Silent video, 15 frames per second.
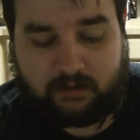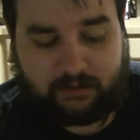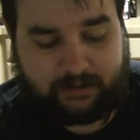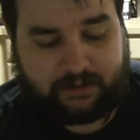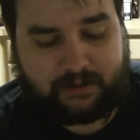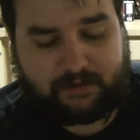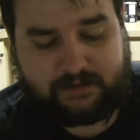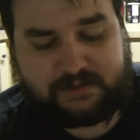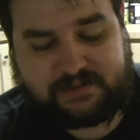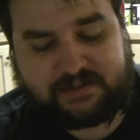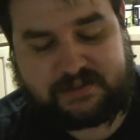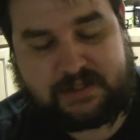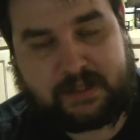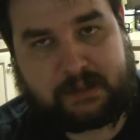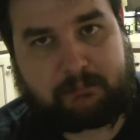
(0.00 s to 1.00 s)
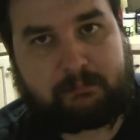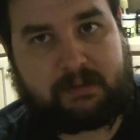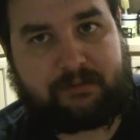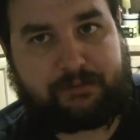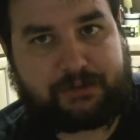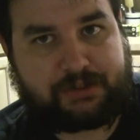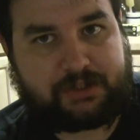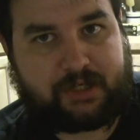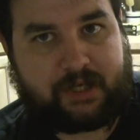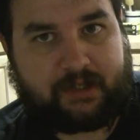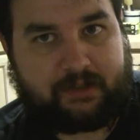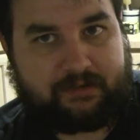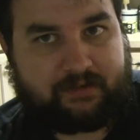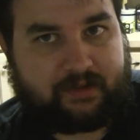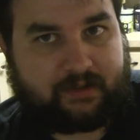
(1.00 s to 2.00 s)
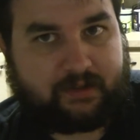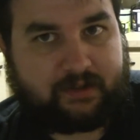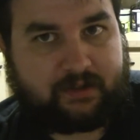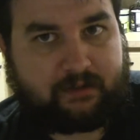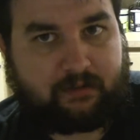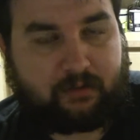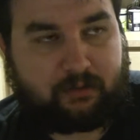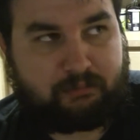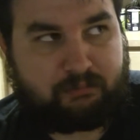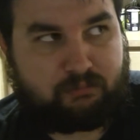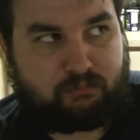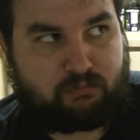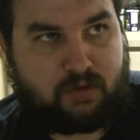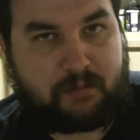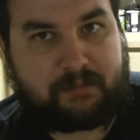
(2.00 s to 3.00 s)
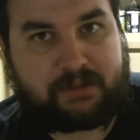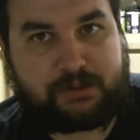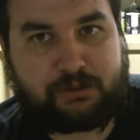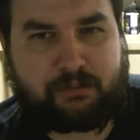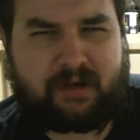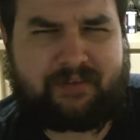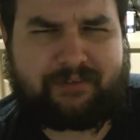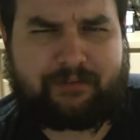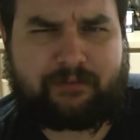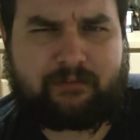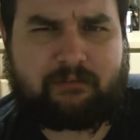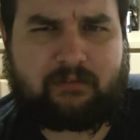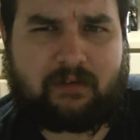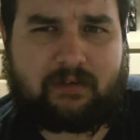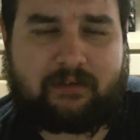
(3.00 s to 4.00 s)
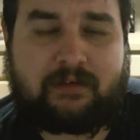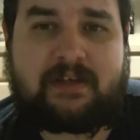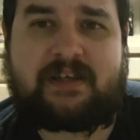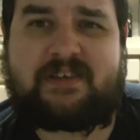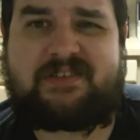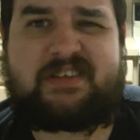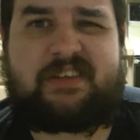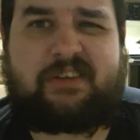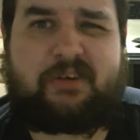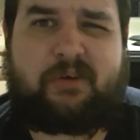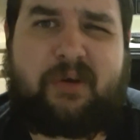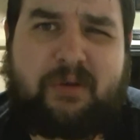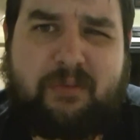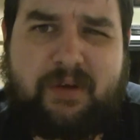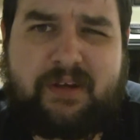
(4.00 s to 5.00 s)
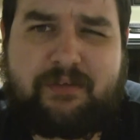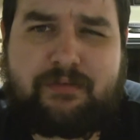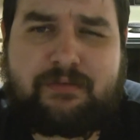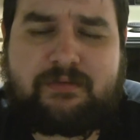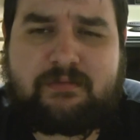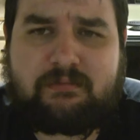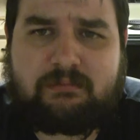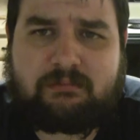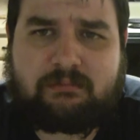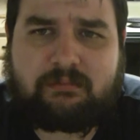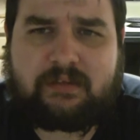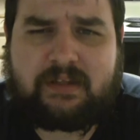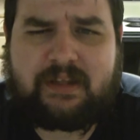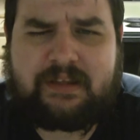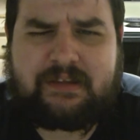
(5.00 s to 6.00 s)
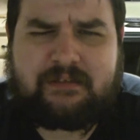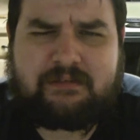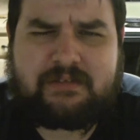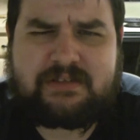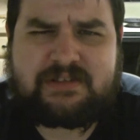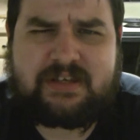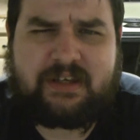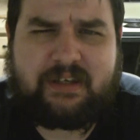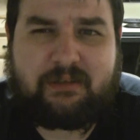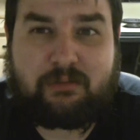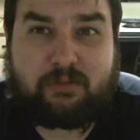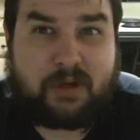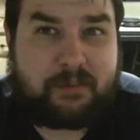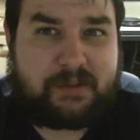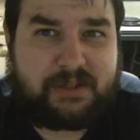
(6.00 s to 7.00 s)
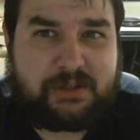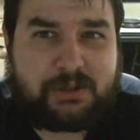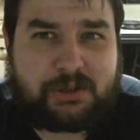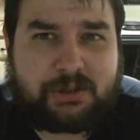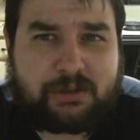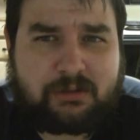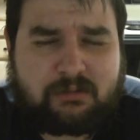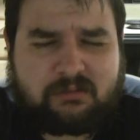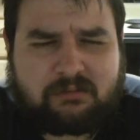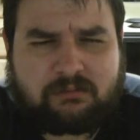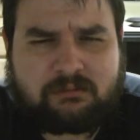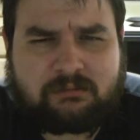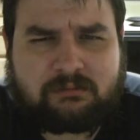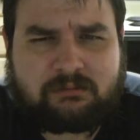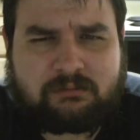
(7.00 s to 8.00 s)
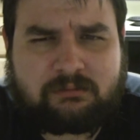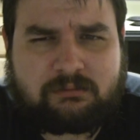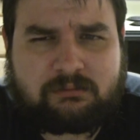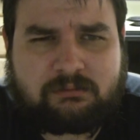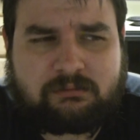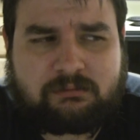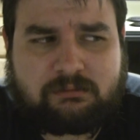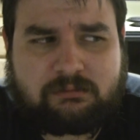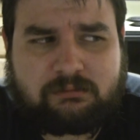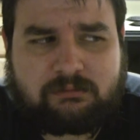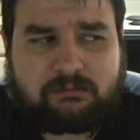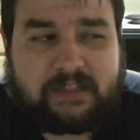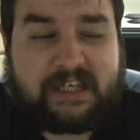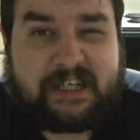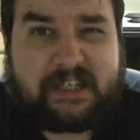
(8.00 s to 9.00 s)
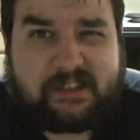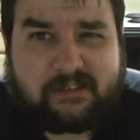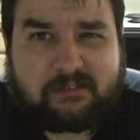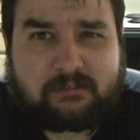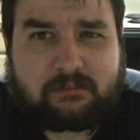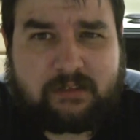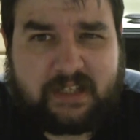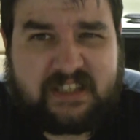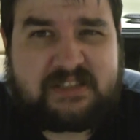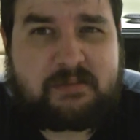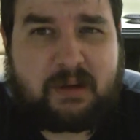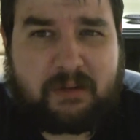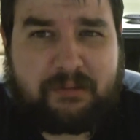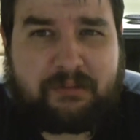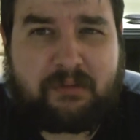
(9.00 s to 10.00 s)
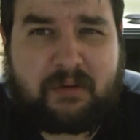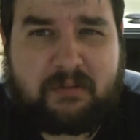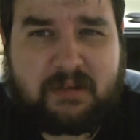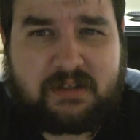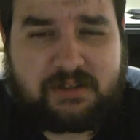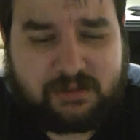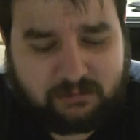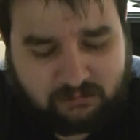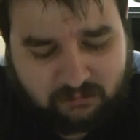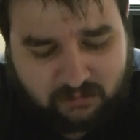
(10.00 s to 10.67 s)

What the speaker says: Yeah, this is a pillage kind of deck, or rummage rather. Is that the correct way to say it? Rummage? Yeah, it's probably rummage.